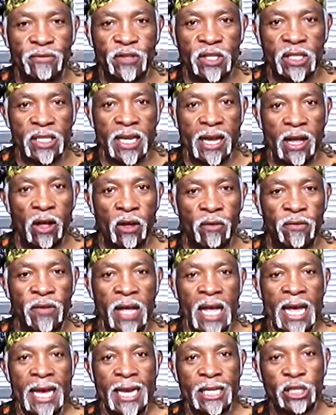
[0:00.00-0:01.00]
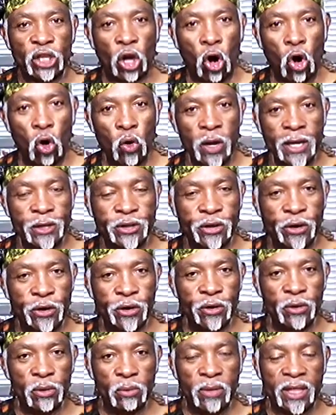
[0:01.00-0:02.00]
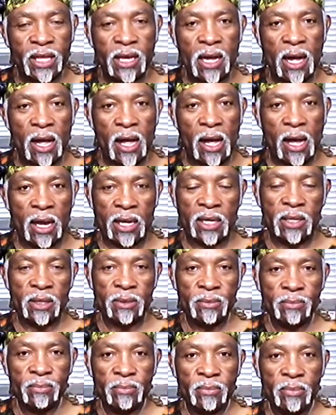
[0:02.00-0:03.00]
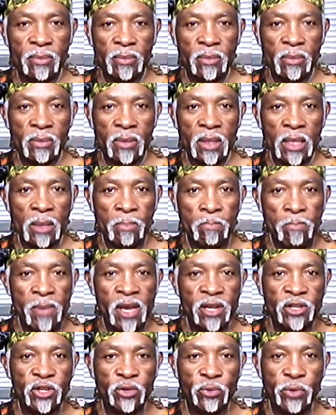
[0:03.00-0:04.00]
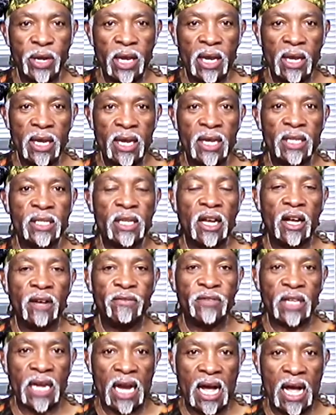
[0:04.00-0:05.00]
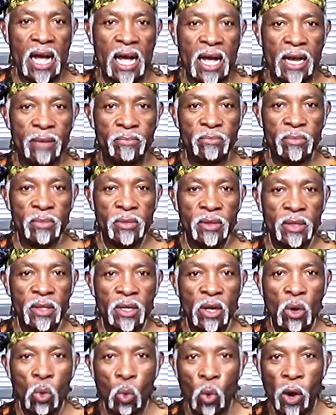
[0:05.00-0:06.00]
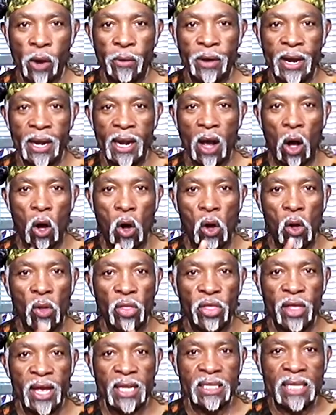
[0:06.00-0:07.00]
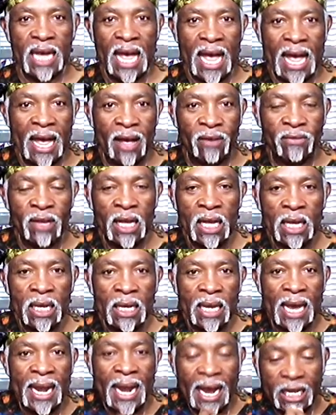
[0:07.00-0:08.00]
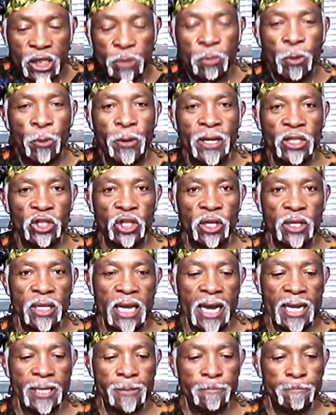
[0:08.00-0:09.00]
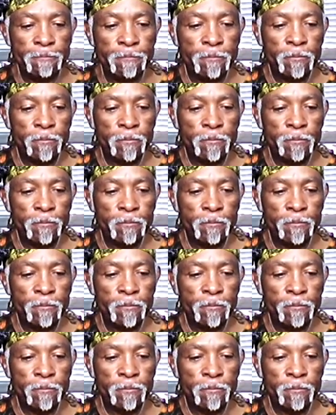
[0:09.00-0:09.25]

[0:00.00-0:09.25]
of self is co-eternal with God. Misery is of time, wherein all things have an expiration date.